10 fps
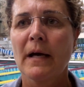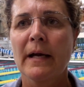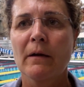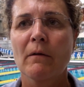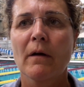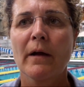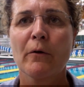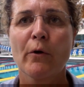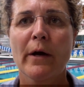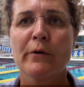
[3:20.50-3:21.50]
I
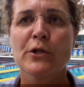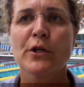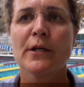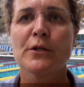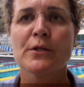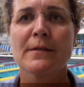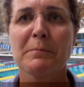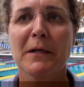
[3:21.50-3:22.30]
don't know how it changes it,